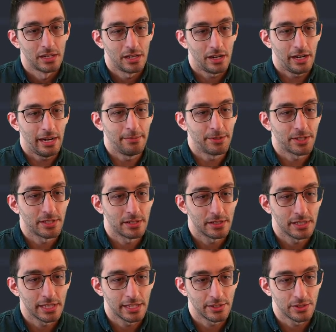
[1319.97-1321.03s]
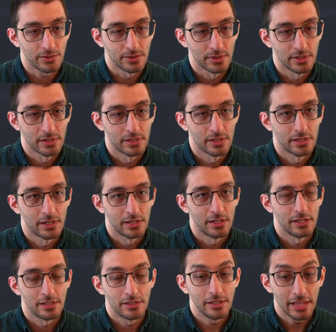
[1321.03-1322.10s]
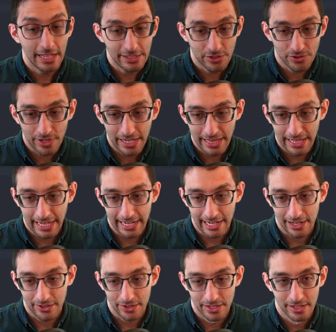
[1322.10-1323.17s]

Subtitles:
All right, I'm just going to delete that too. Let's try that out.